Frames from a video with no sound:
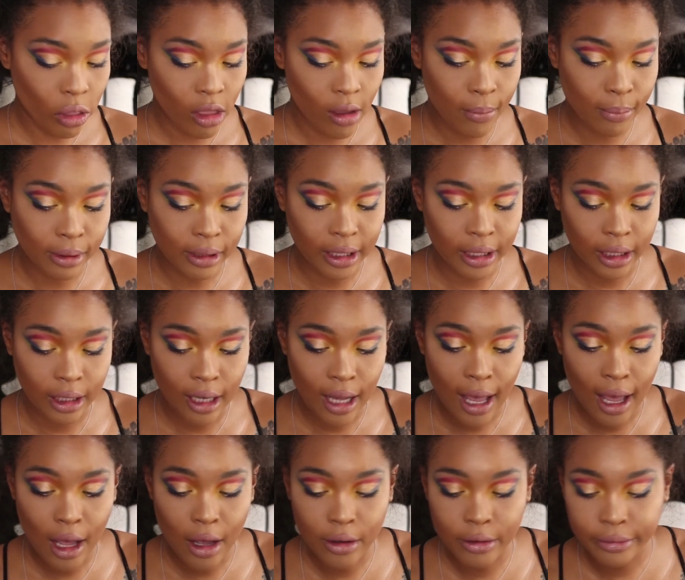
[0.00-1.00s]
Blend it
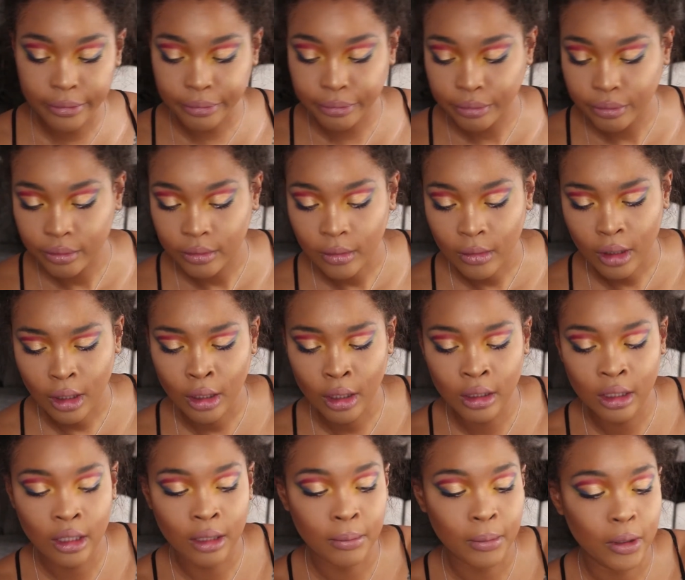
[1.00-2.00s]
out,
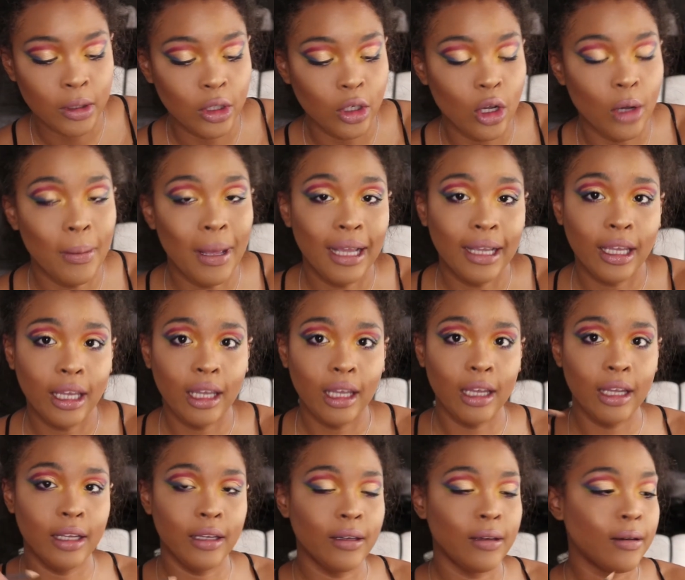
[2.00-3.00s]
and I'm going to go back
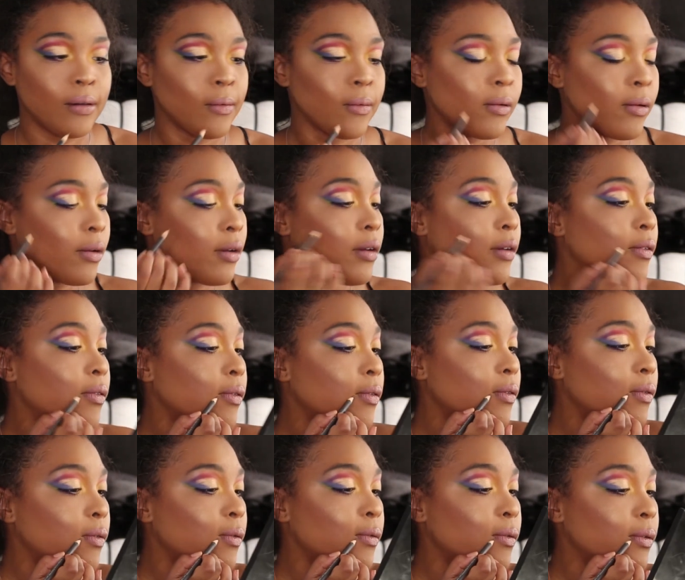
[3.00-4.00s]
in
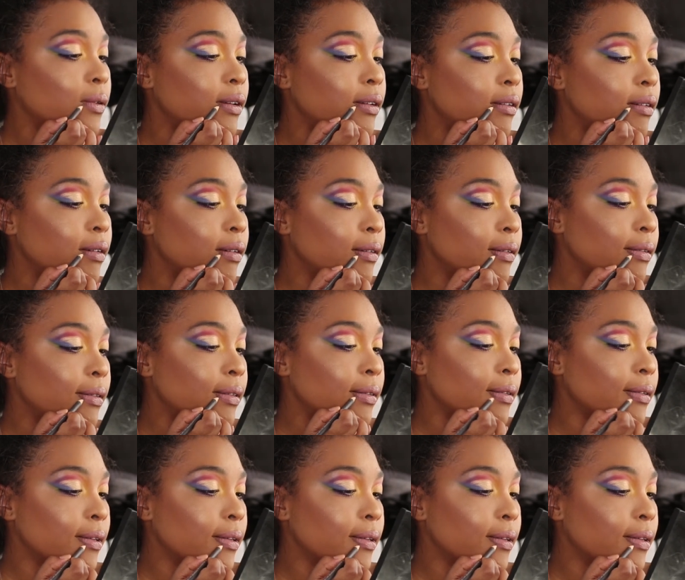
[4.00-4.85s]
with